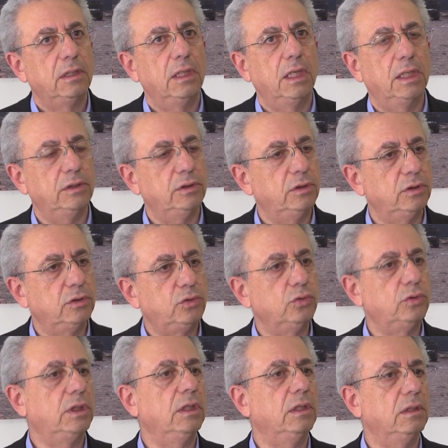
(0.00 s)
and
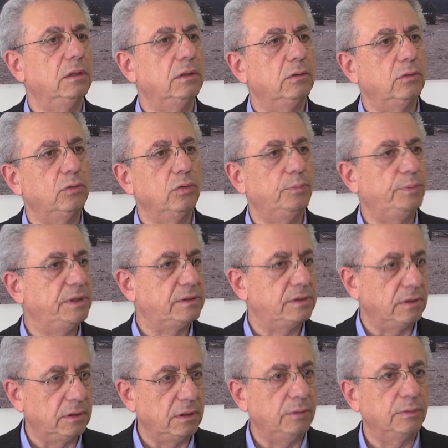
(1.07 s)
to kill all peace
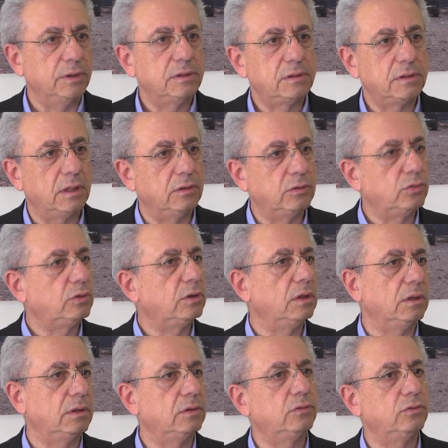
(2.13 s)
agreements and to
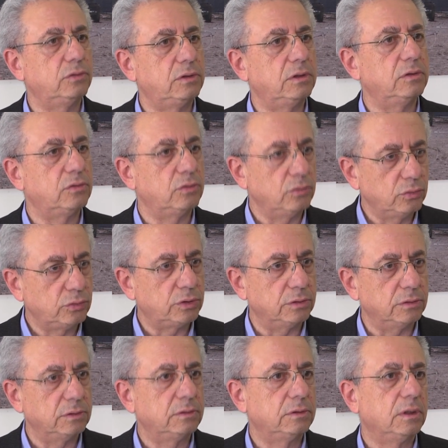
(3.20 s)
kill the two-state
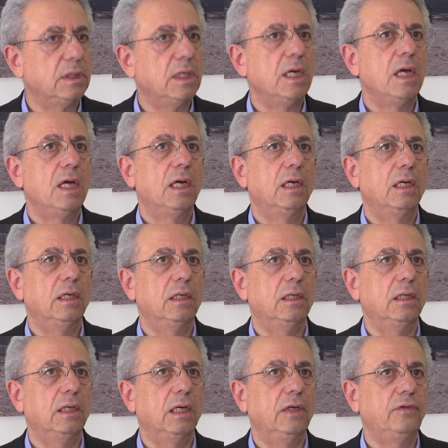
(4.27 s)
solution.
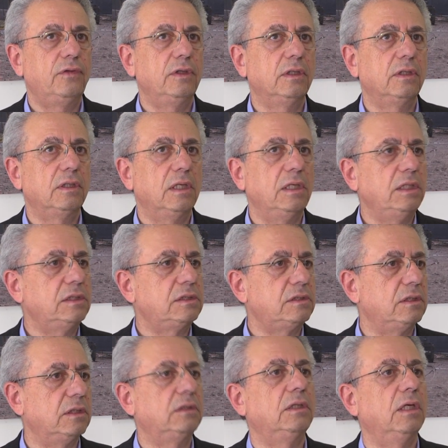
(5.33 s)
I think the least
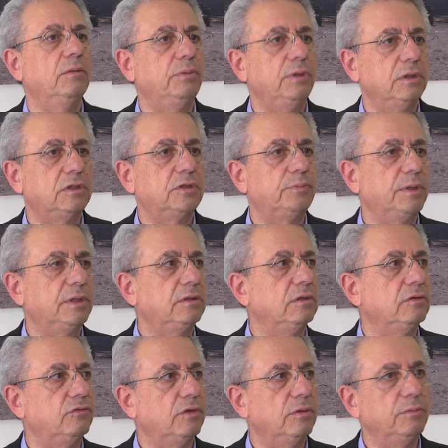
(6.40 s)
that can be
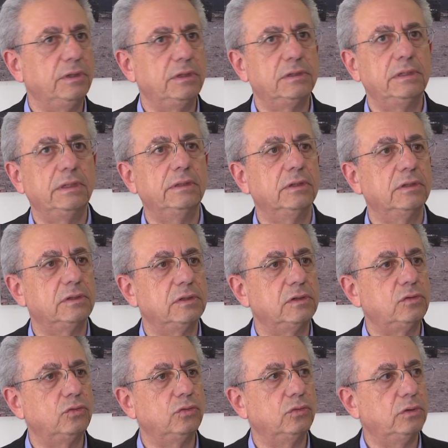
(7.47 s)
expected from these leaders
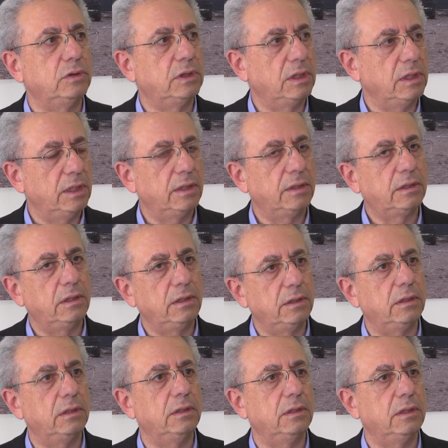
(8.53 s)
is to declare
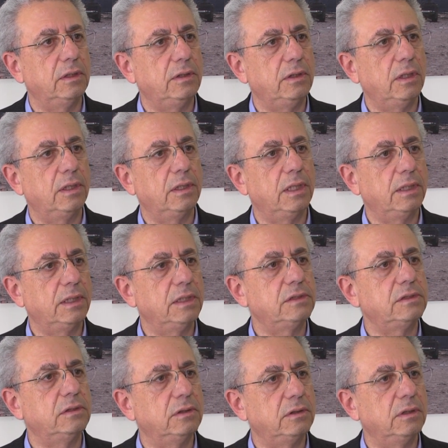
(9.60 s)
clearly that they are
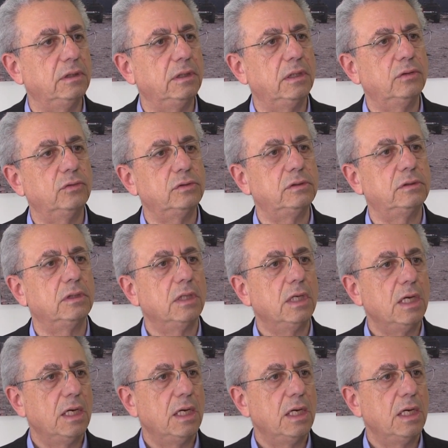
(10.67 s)
against Netanyahu's